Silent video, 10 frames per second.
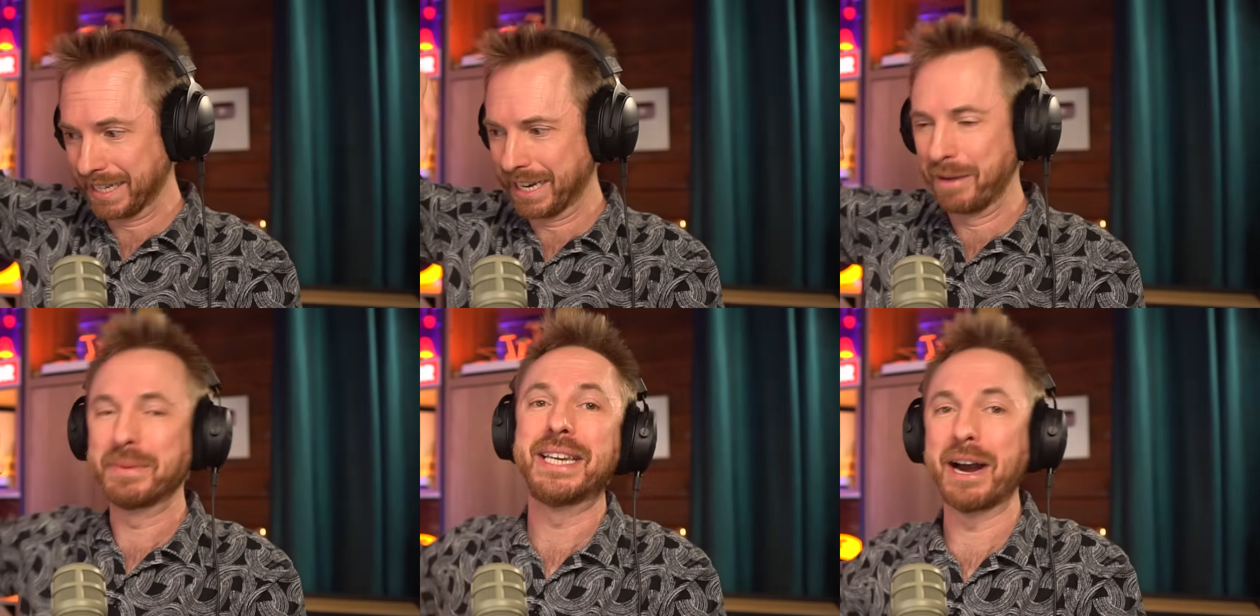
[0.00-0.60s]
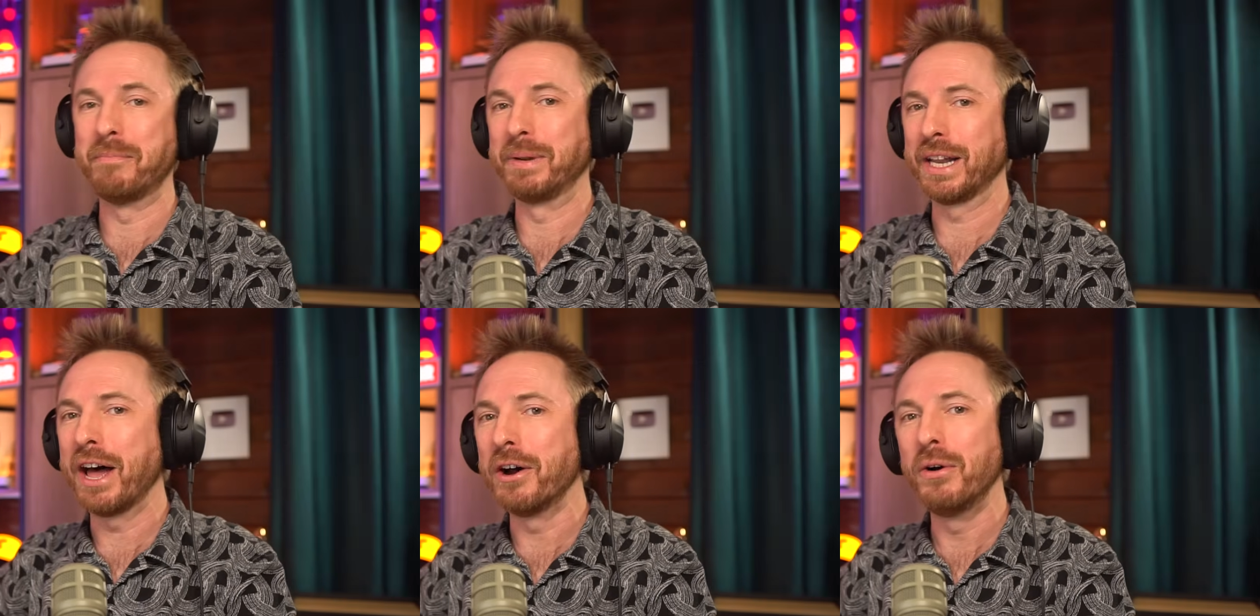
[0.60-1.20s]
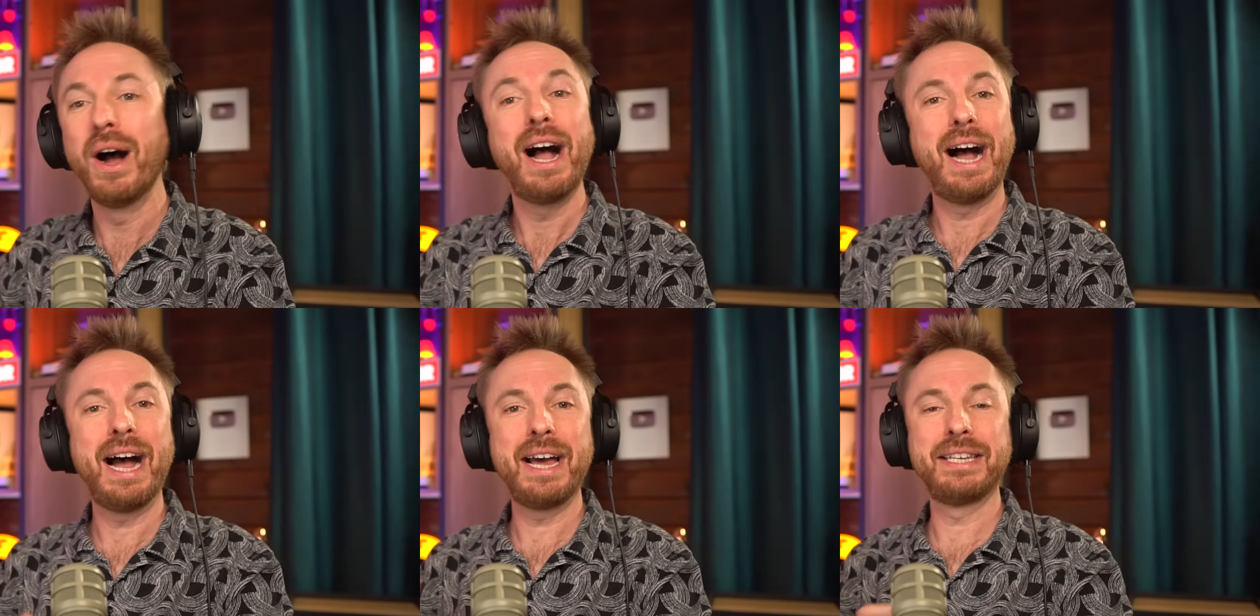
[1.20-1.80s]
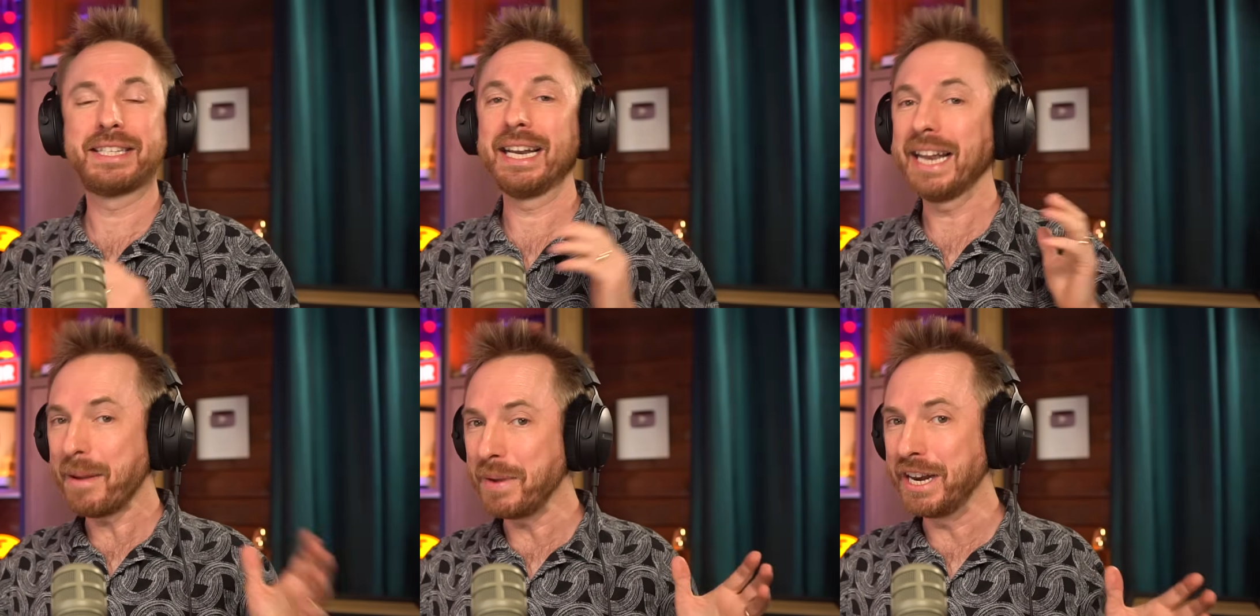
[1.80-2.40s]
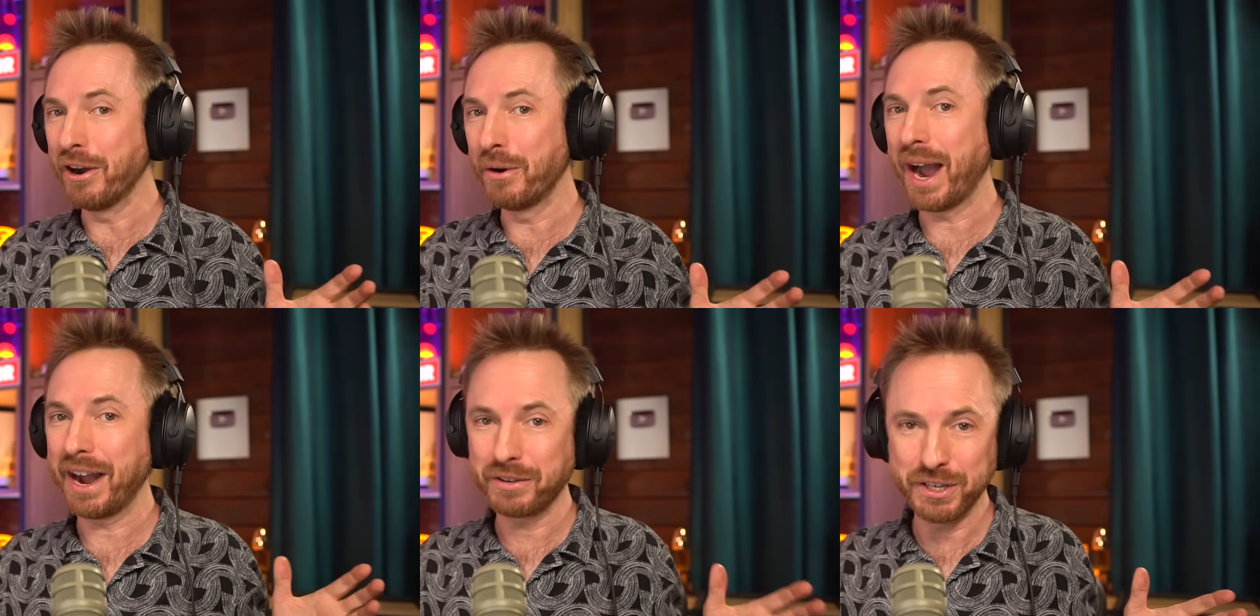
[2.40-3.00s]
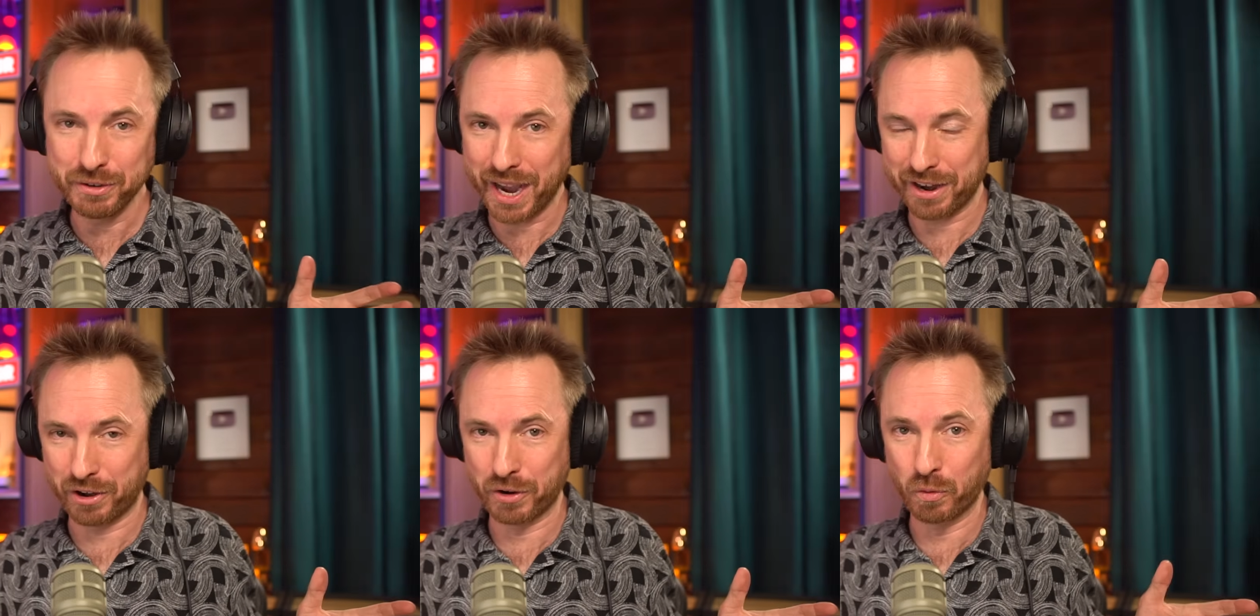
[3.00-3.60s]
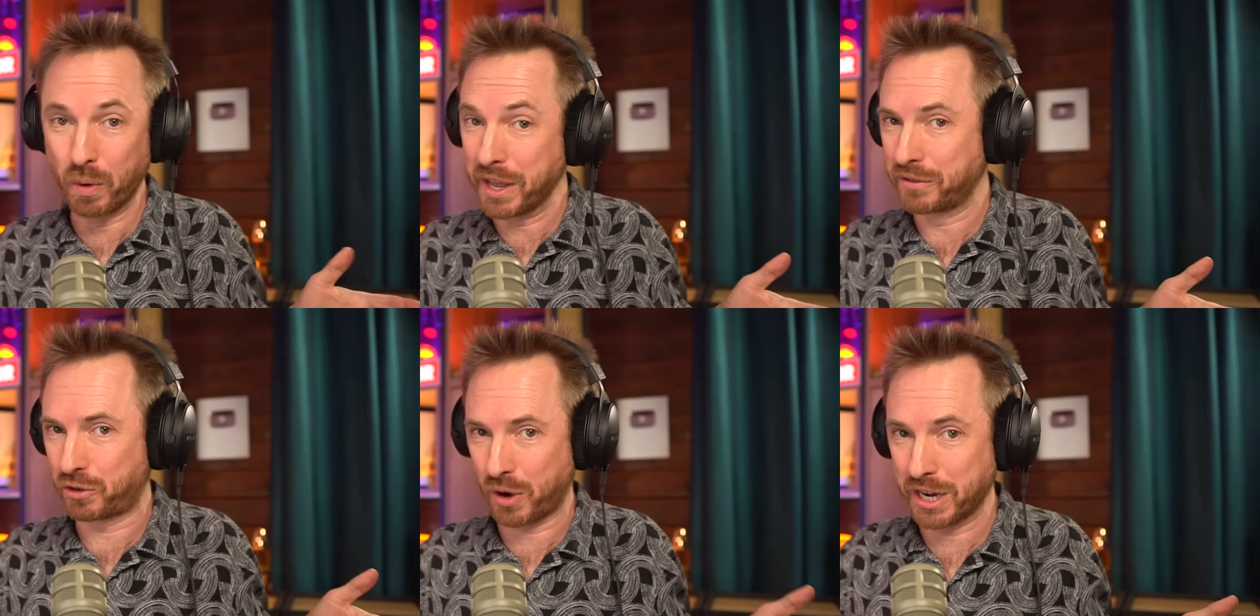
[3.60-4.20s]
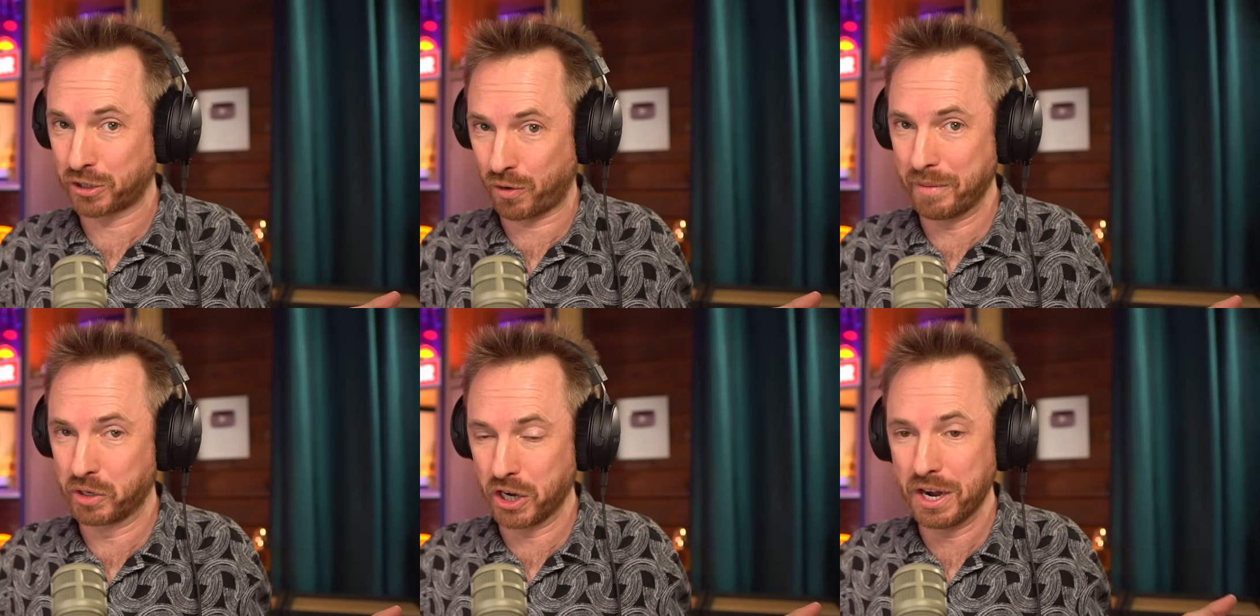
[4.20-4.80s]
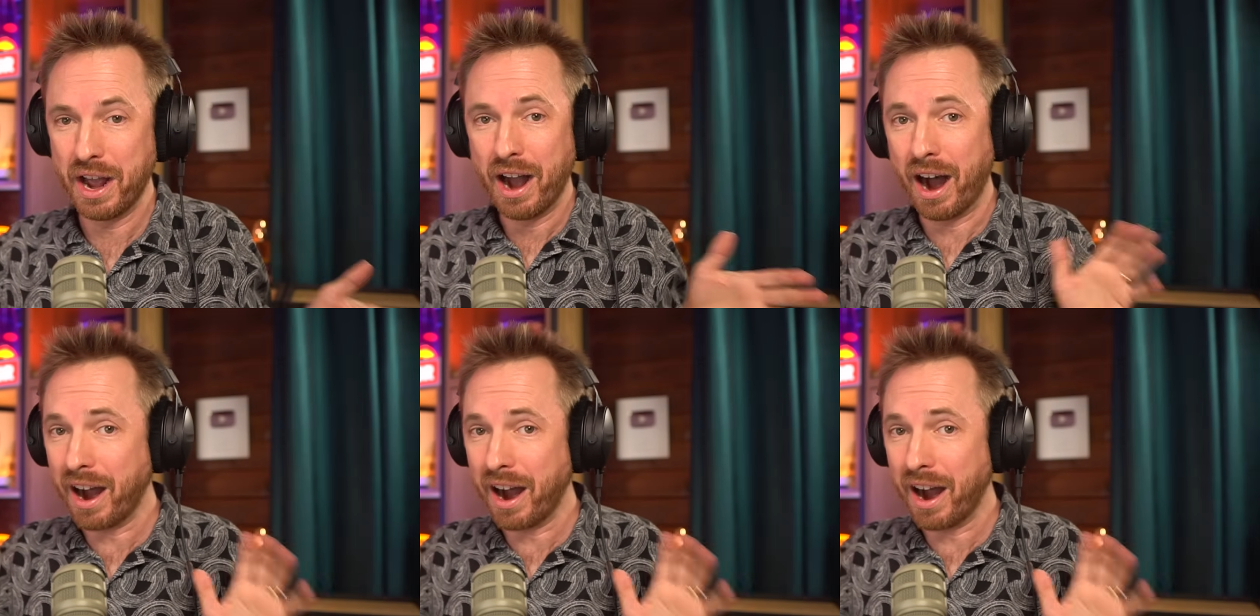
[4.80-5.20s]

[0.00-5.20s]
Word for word: linked up down below. And let me know how you get on with transcription.